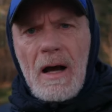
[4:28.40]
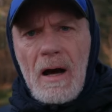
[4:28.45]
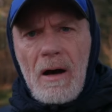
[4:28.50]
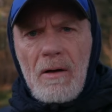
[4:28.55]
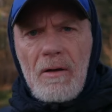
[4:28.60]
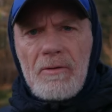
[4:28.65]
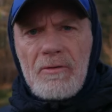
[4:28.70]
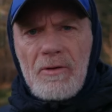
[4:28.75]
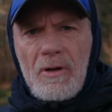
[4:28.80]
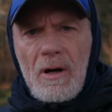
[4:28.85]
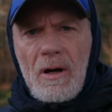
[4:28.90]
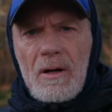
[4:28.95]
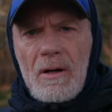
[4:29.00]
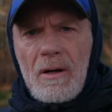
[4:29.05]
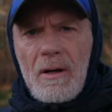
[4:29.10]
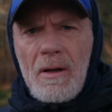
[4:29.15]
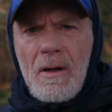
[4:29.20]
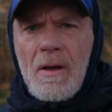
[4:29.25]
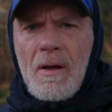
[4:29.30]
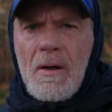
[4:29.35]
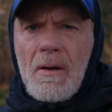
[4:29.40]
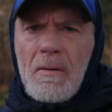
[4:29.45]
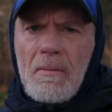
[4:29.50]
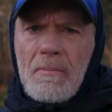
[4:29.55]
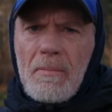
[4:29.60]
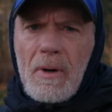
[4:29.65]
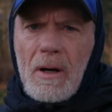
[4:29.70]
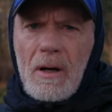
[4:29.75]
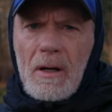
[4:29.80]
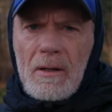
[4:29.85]
out of stock
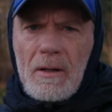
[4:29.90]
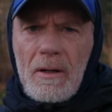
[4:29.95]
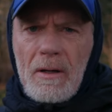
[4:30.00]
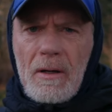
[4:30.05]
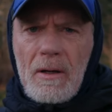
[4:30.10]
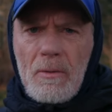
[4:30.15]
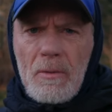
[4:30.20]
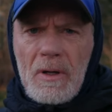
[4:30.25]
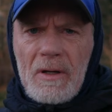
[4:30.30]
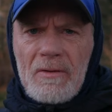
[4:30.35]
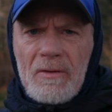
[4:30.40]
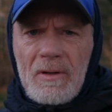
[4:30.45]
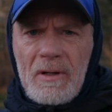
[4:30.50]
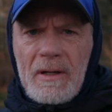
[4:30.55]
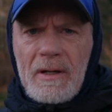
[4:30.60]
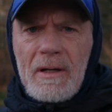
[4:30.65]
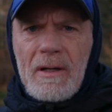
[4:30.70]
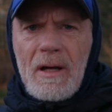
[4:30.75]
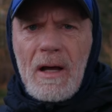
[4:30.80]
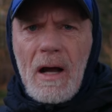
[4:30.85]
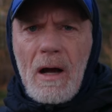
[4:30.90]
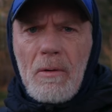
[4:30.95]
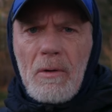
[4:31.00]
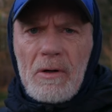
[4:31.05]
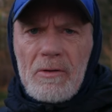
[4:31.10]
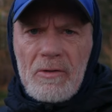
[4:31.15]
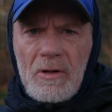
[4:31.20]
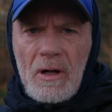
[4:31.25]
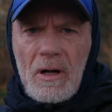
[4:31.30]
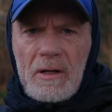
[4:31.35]
but uh, recently I
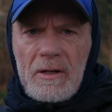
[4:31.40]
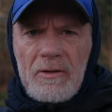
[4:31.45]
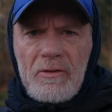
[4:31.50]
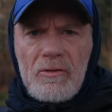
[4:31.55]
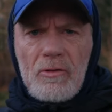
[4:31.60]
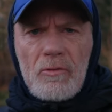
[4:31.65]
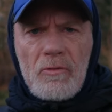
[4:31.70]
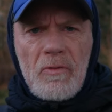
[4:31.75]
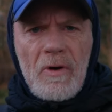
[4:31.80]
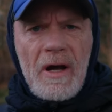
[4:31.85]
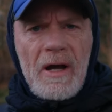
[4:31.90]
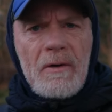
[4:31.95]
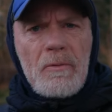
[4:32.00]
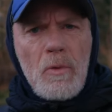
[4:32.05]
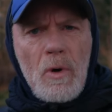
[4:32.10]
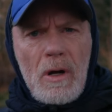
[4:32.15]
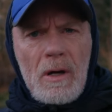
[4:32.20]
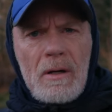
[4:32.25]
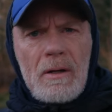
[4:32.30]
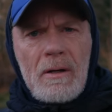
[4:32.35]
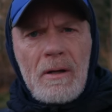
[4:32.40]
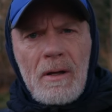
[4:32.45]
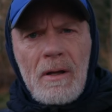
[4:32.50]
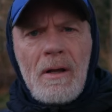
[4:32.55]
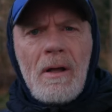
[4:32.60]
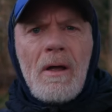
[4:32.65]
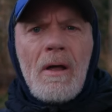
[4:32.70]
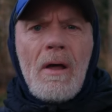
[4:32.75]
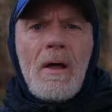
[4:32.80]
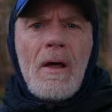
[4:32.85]
was lucky to find one
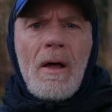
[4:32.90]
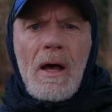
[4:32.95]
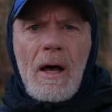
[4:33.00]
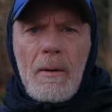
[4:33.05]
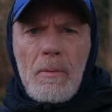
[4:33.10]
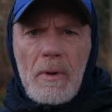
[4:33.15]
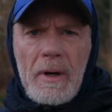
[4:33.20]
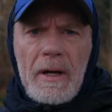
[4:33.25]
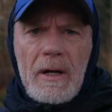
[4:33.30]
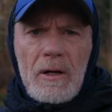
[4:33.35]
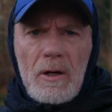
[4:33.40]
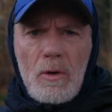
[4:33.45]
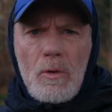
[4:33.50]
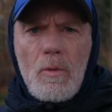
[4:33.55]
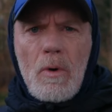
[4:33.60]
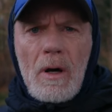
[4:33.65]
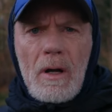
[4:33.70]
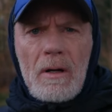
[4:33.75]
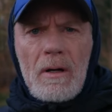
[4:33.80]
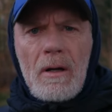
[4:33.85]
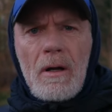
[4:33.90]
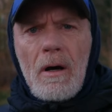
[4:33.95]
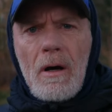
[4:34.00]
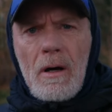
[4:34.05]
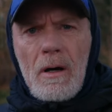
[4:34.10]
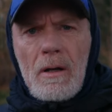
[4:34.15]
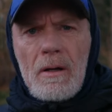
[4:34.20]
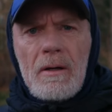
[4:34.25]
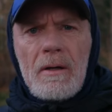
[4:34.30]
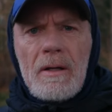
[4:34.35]
a brand new one
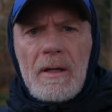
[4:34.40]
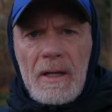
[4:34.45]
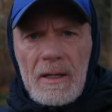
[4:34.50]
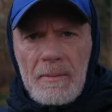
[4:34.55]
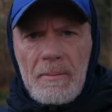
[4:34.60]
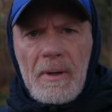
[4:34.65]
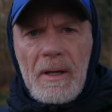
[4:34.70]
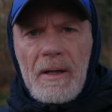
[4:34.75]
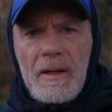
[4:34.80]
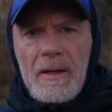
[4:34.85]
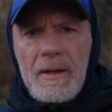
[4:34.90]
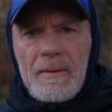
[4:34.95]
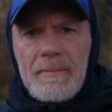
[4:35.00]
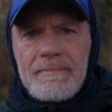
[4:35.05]
on eBay